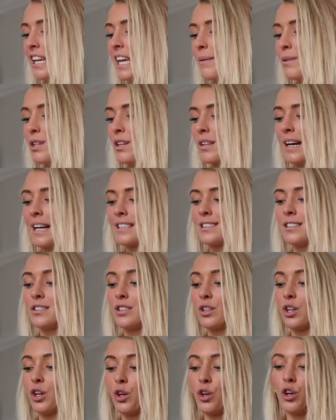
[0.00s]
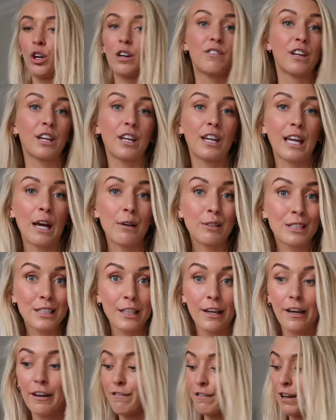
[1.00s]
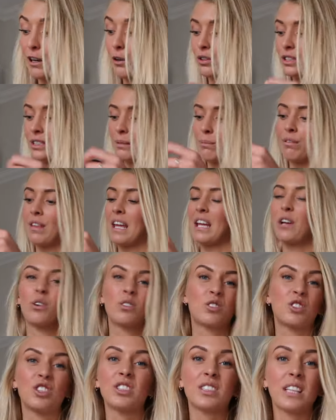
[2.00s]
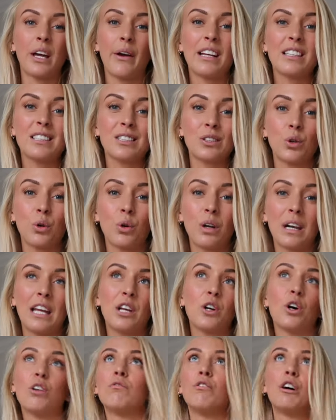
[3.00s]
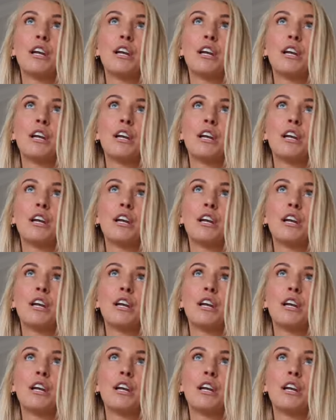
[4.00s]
keeps you nice and secure if you're going to go surfing or something, or just going snorkeling or